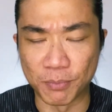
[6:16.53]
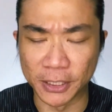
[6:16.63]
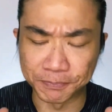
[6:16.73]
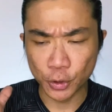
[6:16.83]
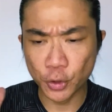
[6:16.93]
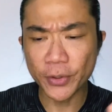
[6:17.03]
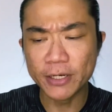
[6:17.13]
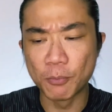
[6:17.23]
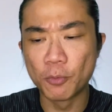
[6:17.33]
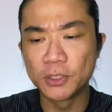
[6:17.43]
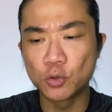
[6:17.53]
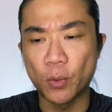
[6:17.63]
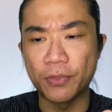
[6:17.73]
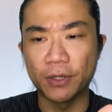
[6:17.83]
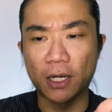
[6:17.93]
But during the moment
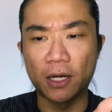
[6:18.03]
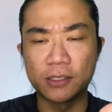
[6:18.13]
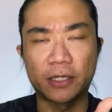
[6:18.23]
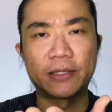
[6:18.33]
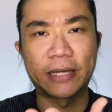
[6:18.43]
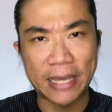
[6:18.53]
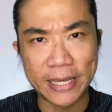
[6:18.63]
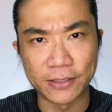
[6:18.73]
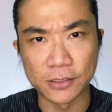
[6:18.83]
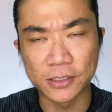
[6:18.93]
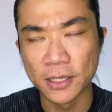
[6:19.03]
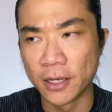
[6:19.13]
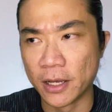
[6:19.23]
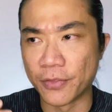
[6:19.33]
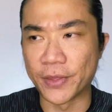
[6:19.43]
when the cards are in their hands,
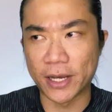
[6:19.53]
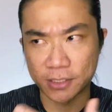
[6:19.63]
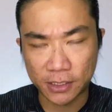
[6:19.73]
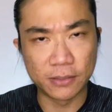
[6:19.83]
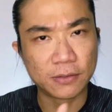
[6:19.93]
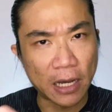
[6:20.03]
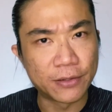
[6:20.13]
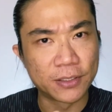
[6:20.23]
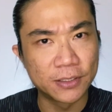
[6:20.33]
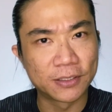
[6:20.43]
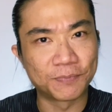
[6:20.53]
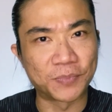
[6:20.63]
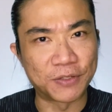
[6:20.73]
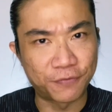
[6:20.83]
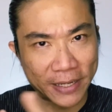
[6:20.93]
there are still other
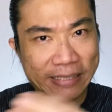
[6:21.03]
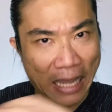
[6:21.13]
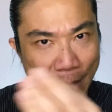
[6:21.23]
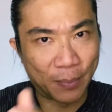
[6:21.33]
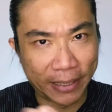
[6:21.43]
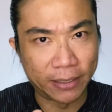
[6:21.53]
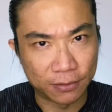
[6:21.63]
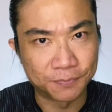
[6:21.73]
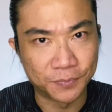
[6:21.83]
effects happening.